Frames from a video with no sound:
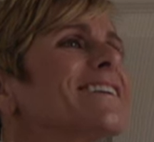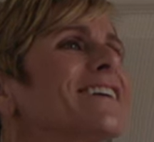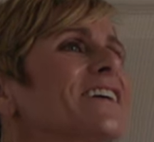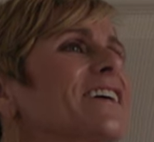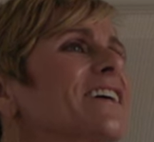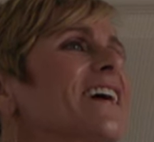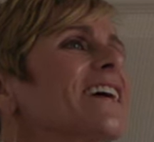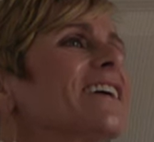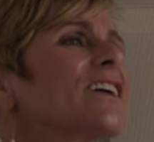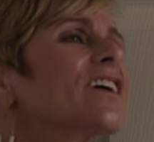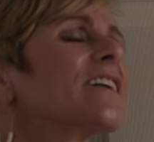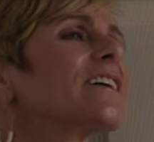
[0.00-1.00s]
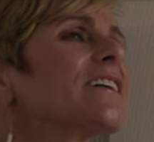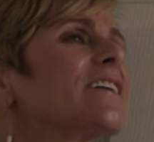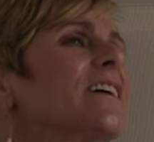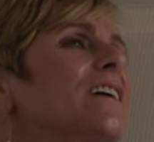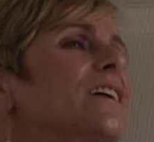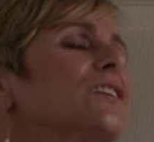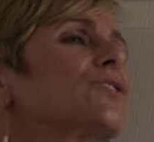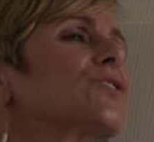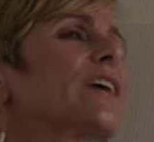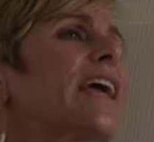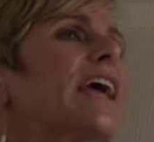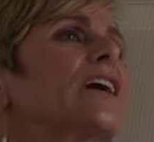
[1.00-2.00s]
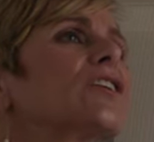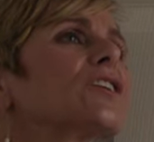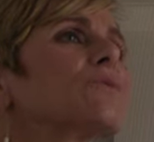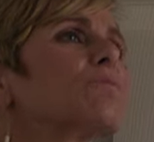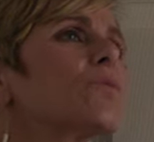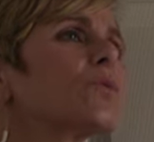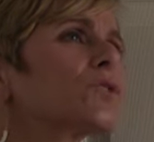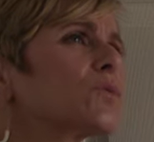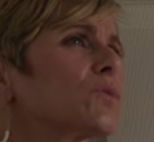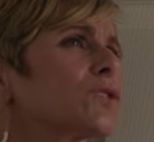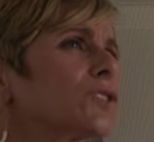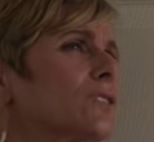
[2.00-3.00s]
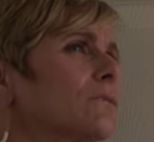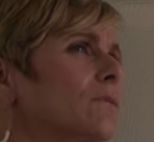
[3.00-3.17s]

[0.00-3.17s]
you kind of gotta sort of angle it more towards your